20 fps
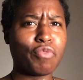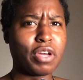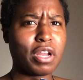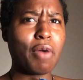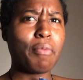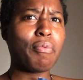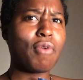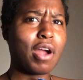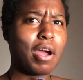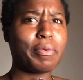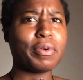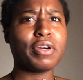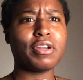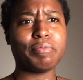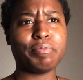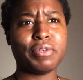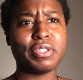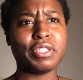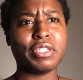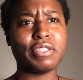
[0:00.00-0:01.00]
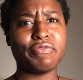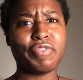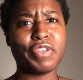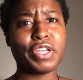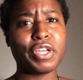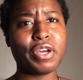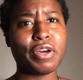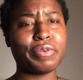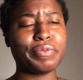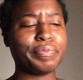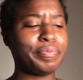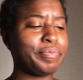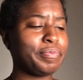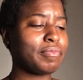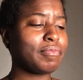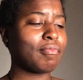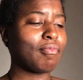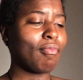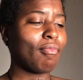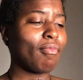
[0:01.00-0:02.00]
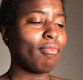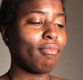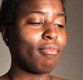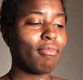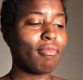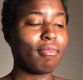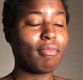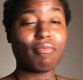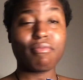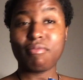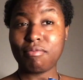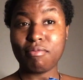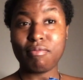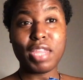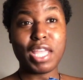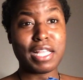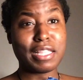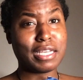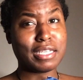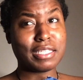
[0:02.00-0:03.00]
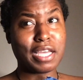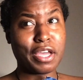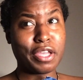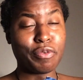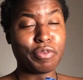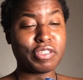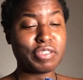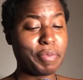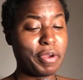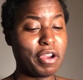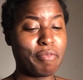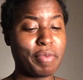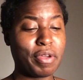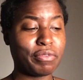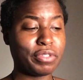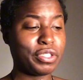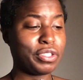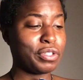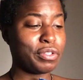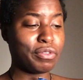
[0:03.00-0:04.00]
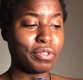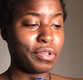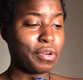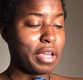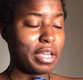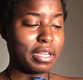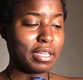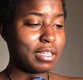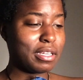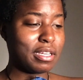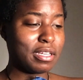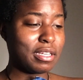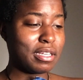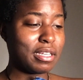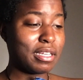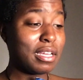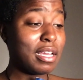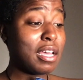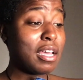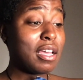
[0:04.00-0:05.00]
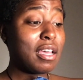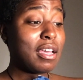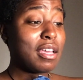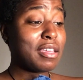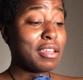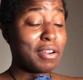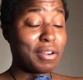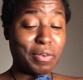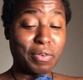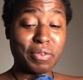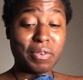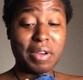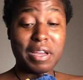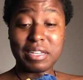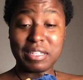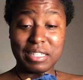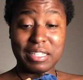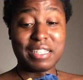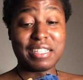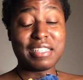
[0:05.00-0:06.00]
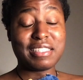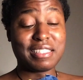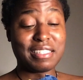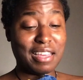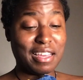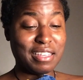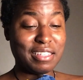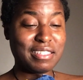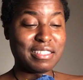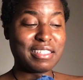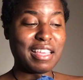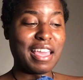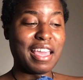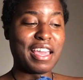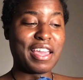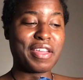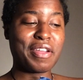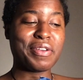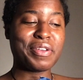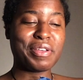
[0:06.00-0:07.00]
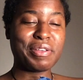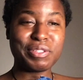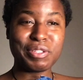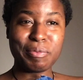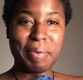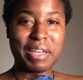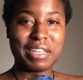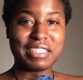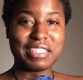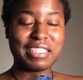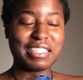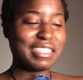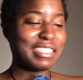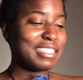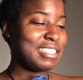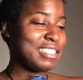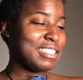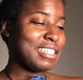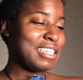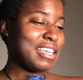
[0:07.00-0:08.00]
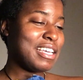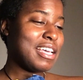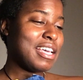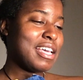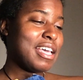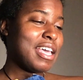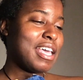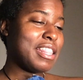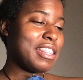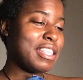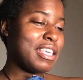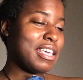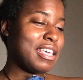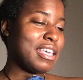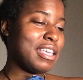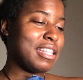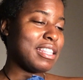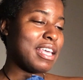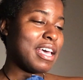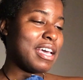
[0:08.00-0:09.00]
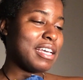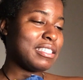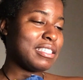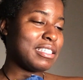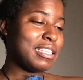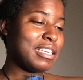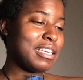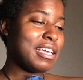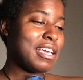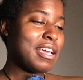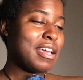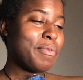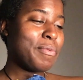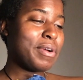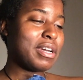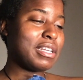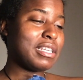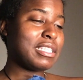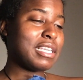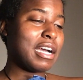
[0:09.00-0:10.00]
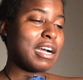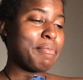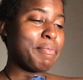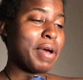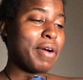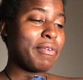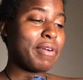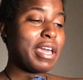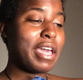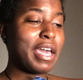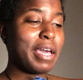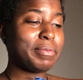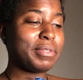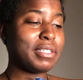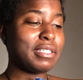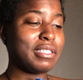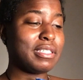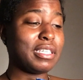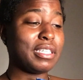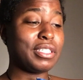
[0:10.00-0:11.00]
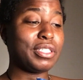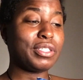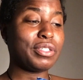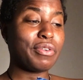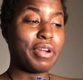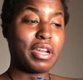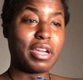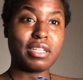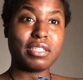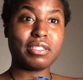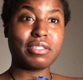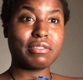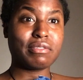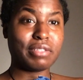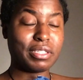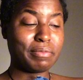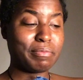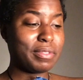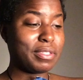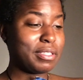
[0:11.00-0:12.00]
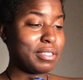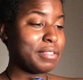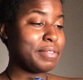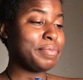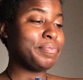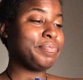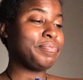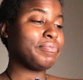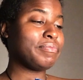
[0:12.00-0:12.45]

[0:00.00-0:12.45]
what I'm probably going to put in this video. And that's how you experiment with your Google Analytics, yes, and your YouTube Analytics. And then lastly, we're going to talk about captions and transcripts.